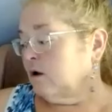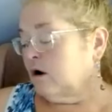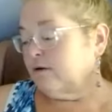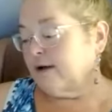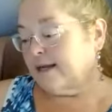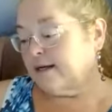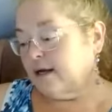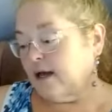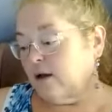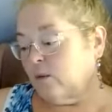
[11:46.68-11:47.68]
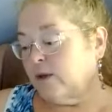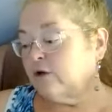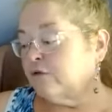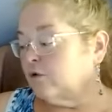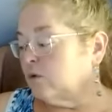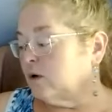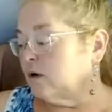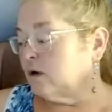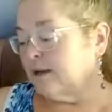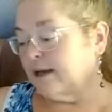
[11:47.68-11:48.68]
All right, week
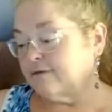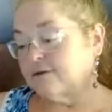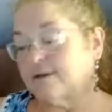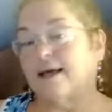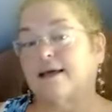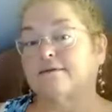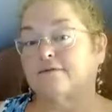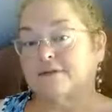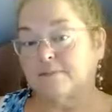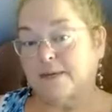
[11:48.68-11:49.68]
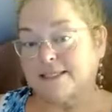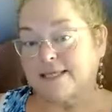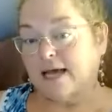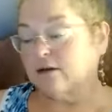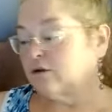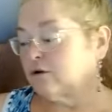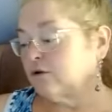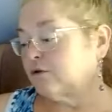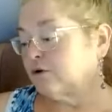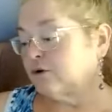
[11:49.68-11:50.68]
four, after that
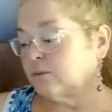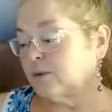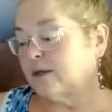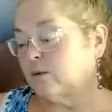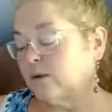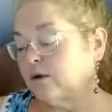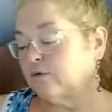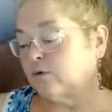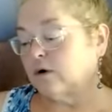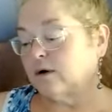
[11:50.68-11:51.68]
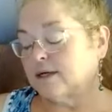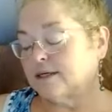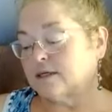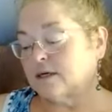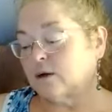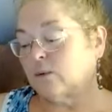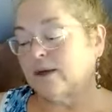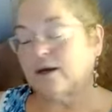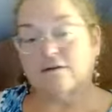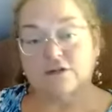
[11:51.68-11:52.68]
spectacular third week, week four is a
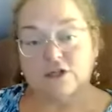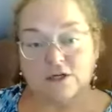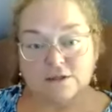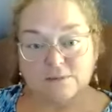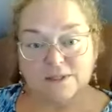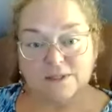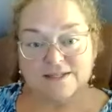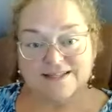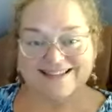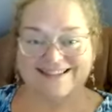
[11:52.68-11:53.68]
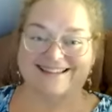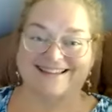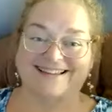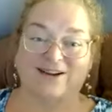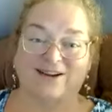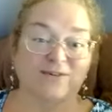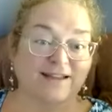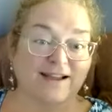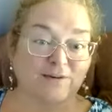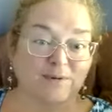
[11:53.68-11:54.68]
week of adjustments. Go to
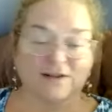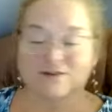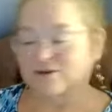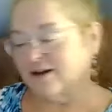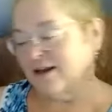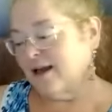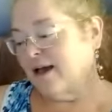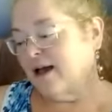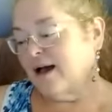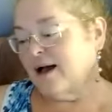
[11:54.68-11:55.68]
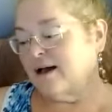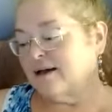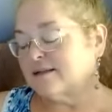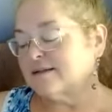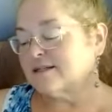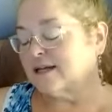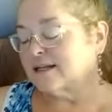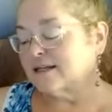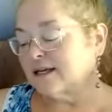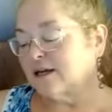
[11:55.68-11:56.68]
the chiropractor. The sun
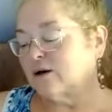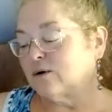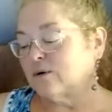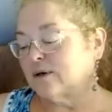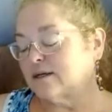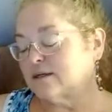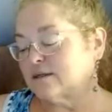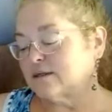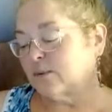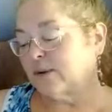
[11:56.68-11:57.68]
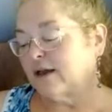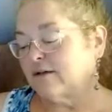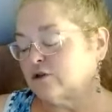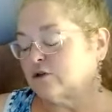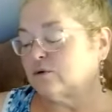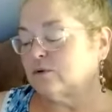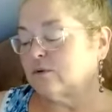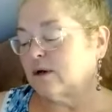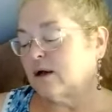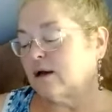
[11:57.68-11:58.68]
in Leo is, we have
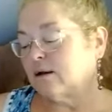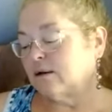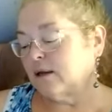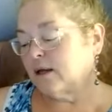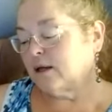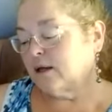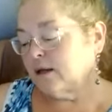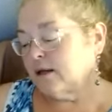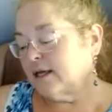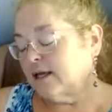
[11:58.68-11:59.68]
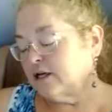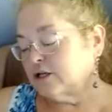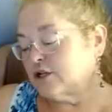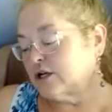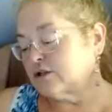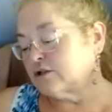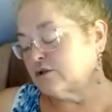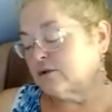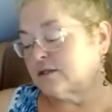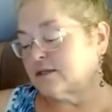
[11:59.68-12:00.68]
two in conjunction
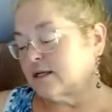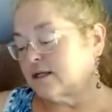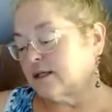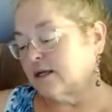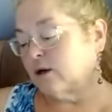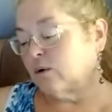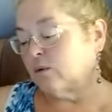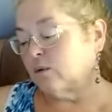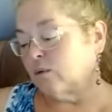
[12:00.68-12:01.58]
to the sun in Leo,